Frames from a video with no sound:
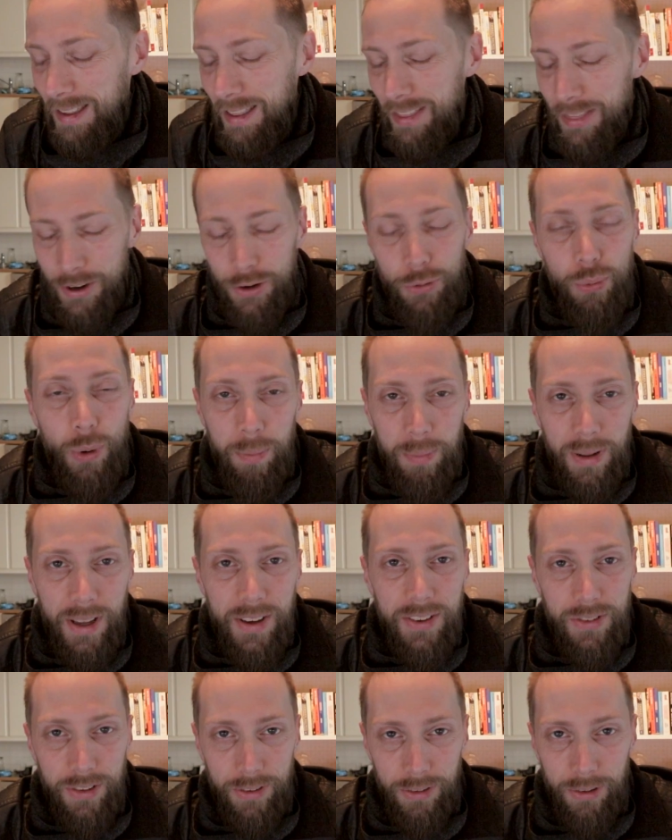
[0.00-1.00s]
there's one
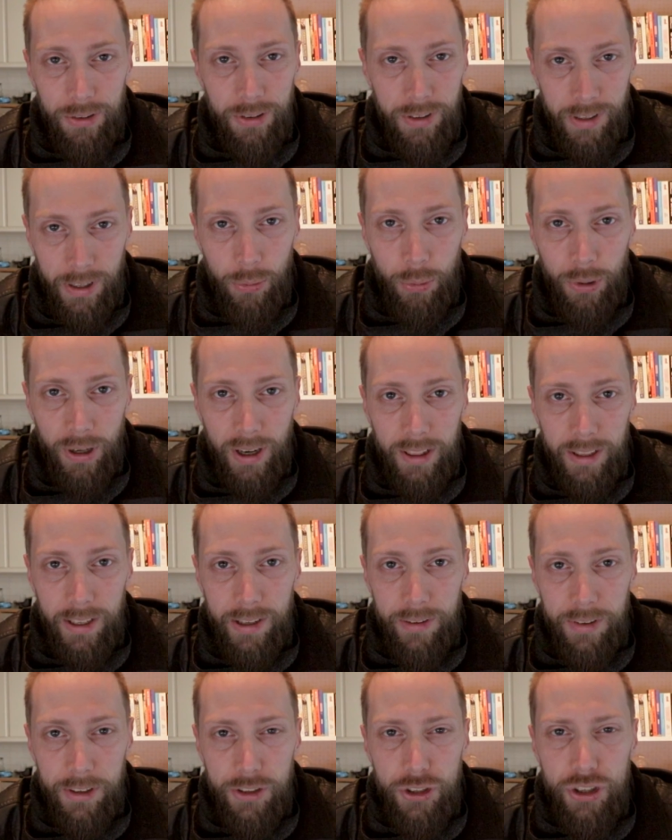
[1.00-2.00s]
place near where I
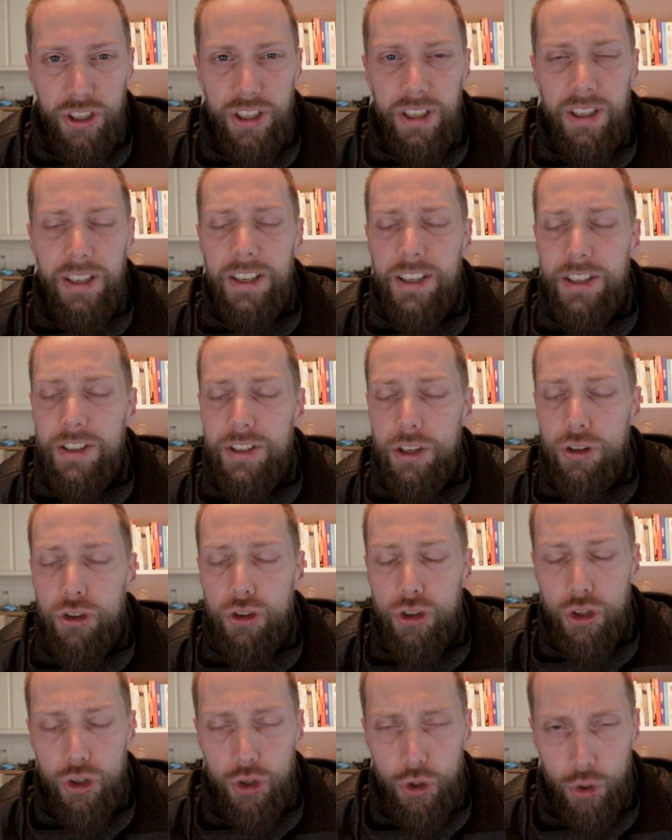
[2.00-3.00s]
live, and she is
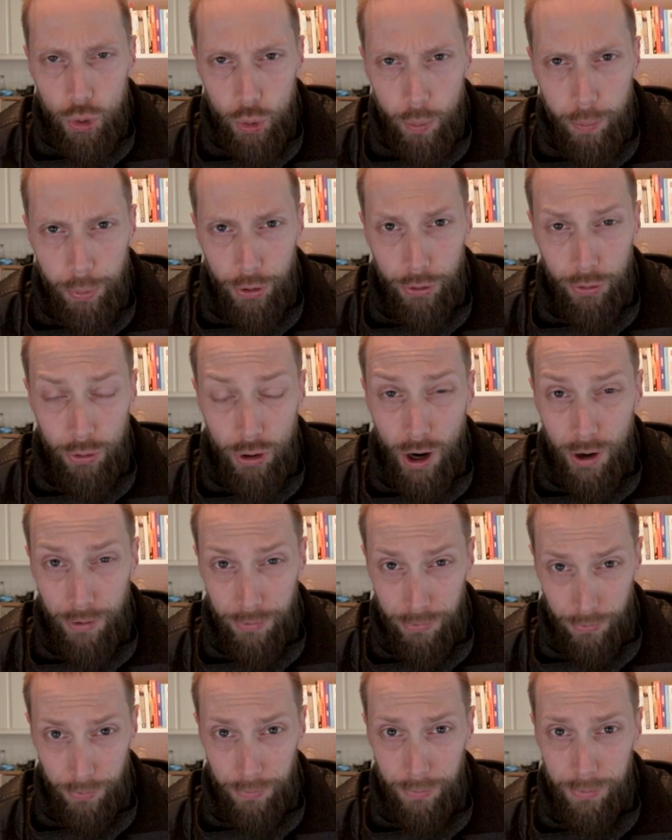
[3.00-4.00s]
super
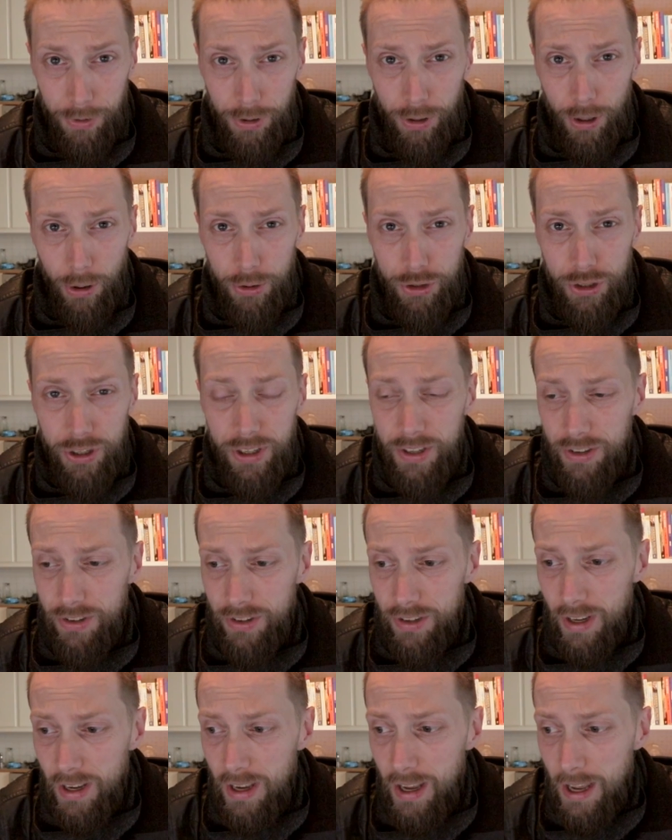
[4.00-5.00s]
rough. You know,
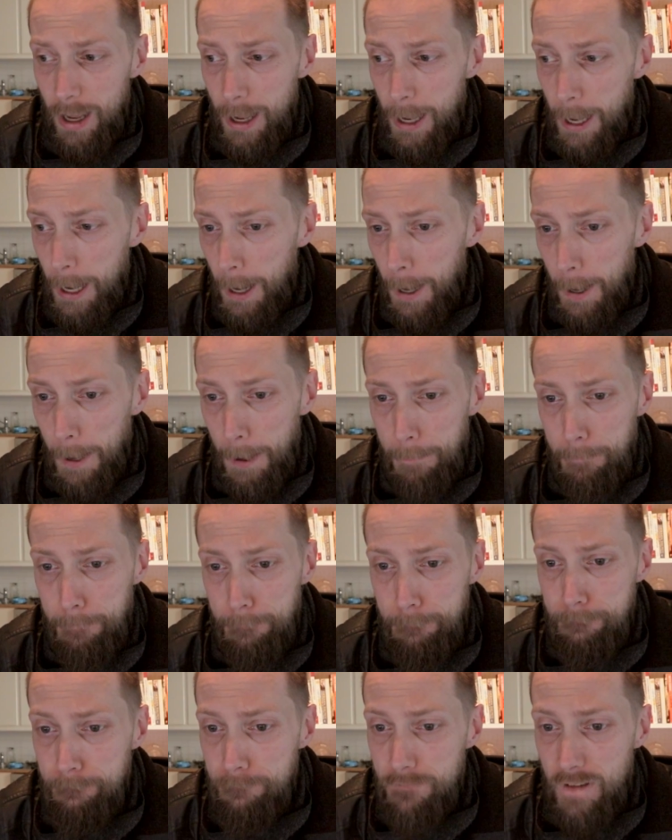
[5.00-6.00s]
she's.
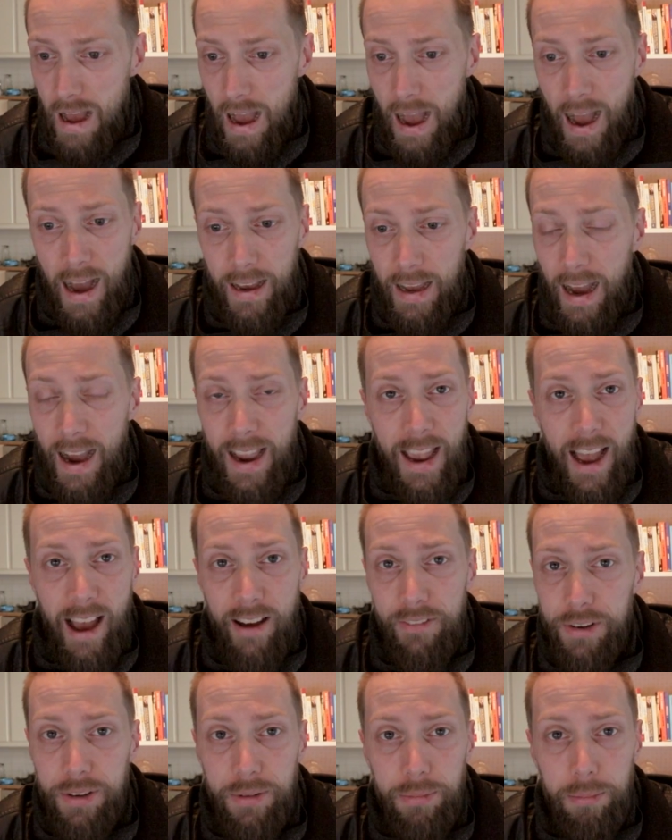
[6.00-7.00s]
Um, I, I
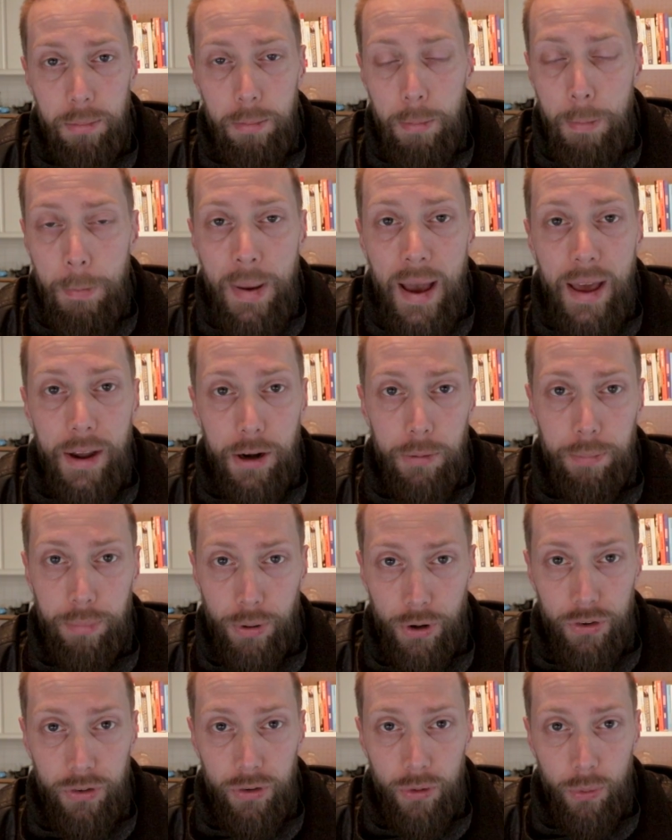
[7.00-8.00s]
haven't met a
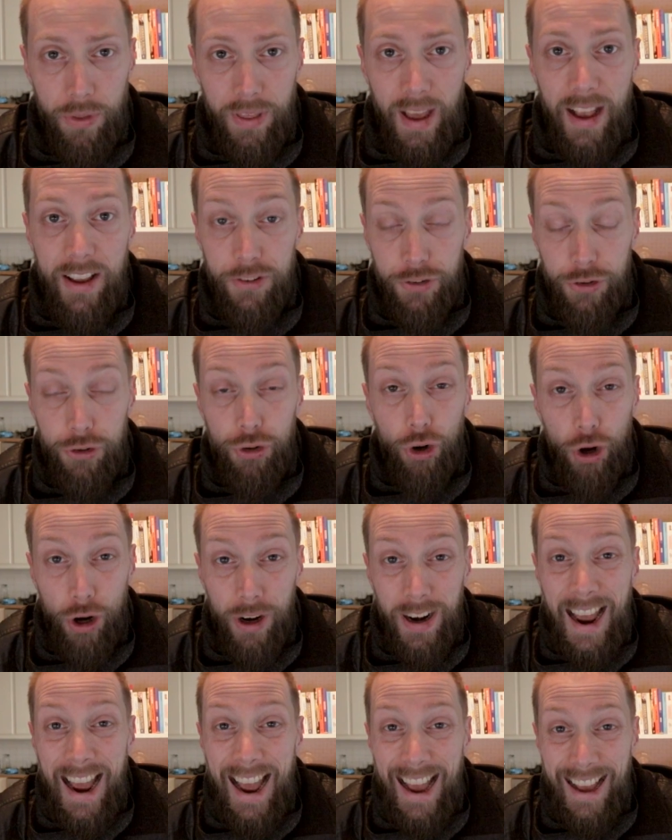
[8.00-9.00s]
person with as strong
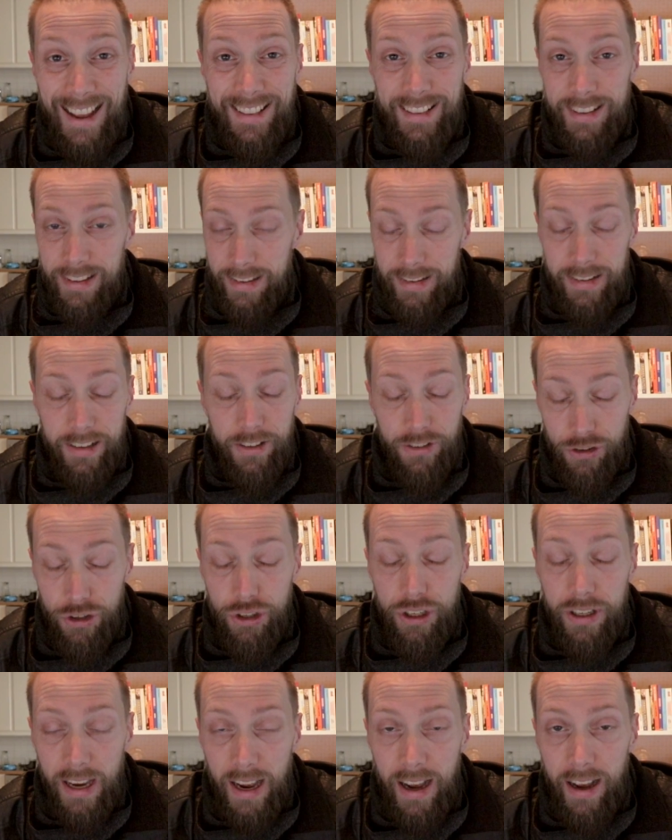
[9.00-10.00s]
hands as
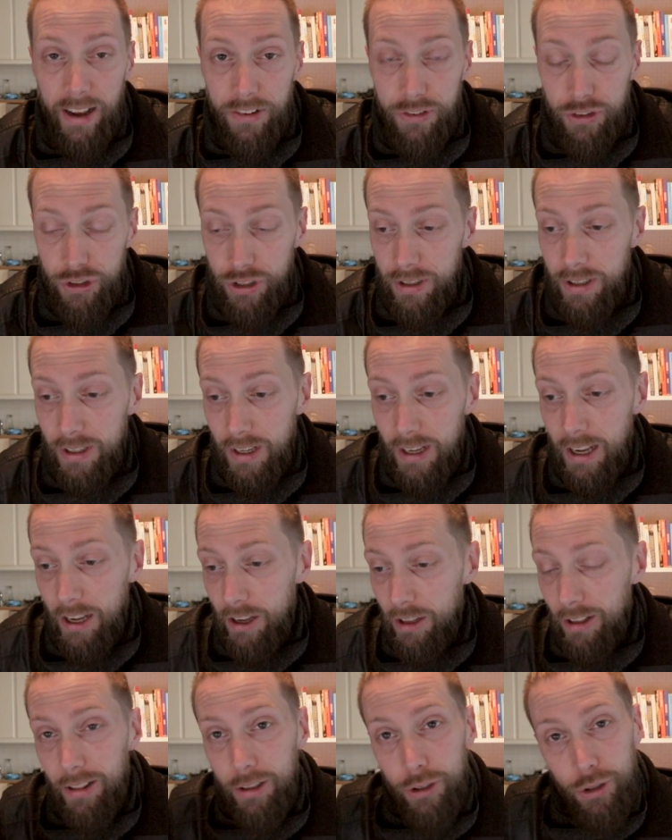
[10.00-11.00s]
she has. She,
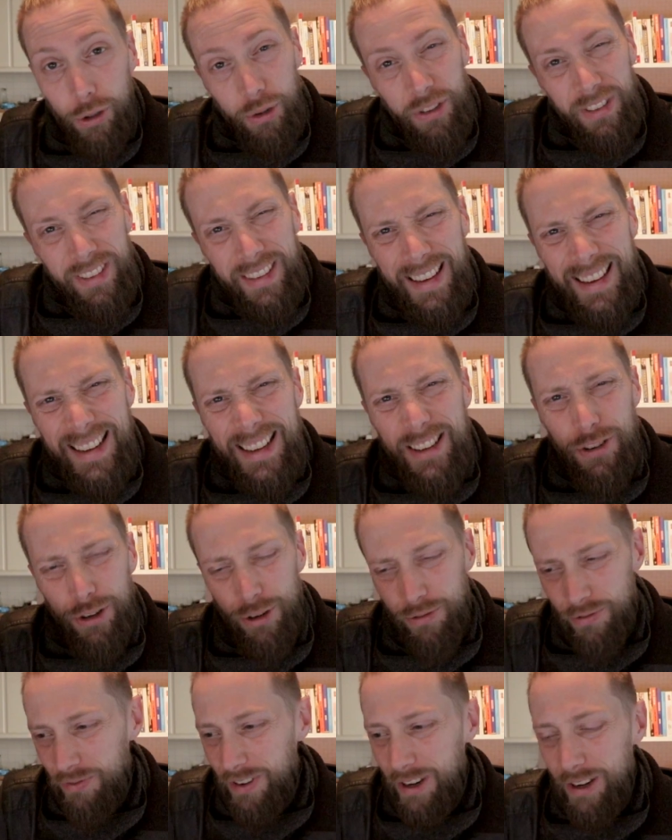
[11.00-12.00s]
you know, digs her
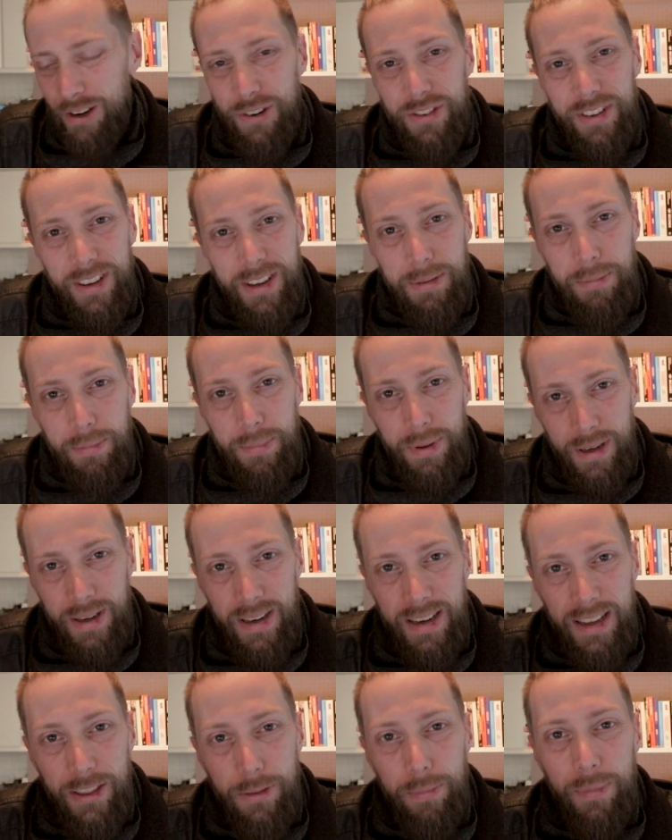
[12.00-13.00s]
fingers in
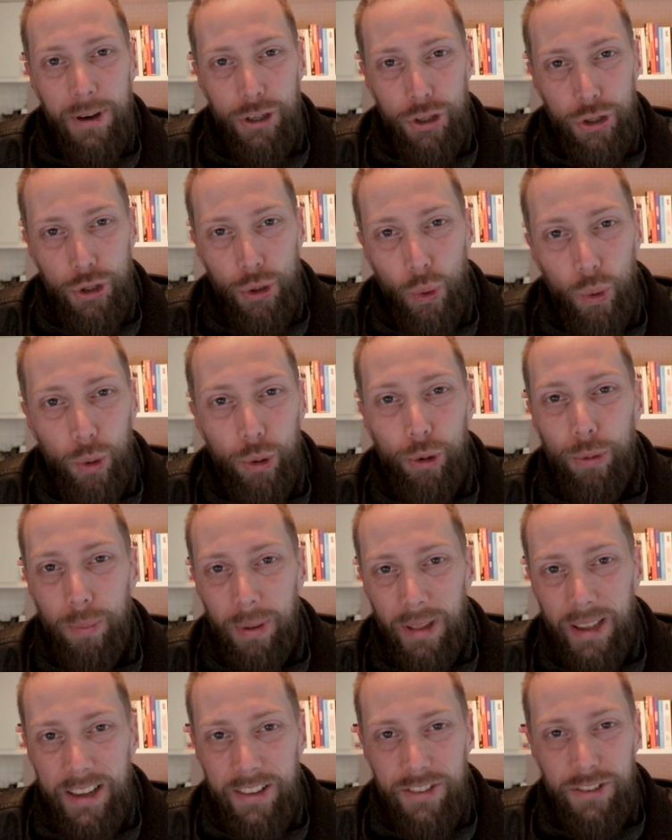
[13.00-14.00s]
beneath my shoulder
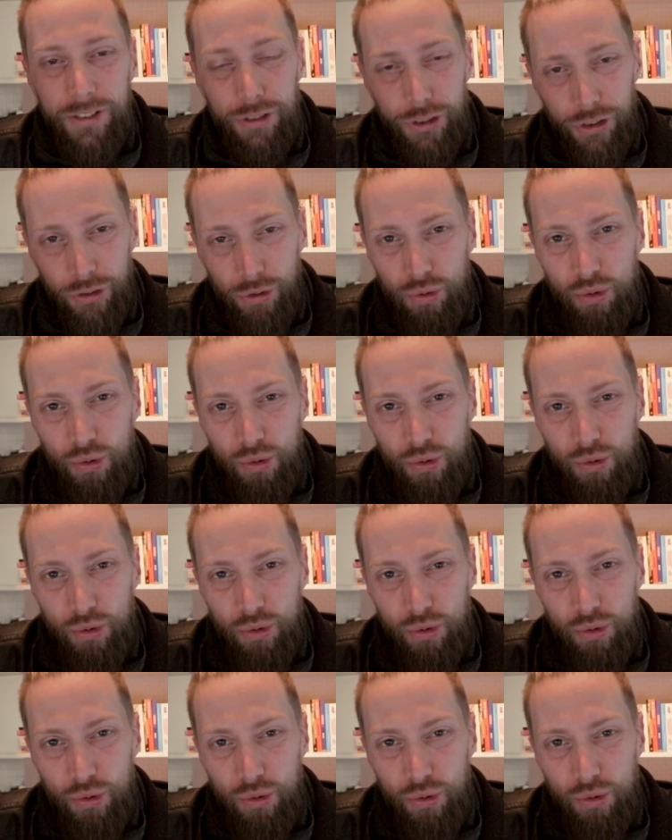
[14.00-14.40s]
blades and just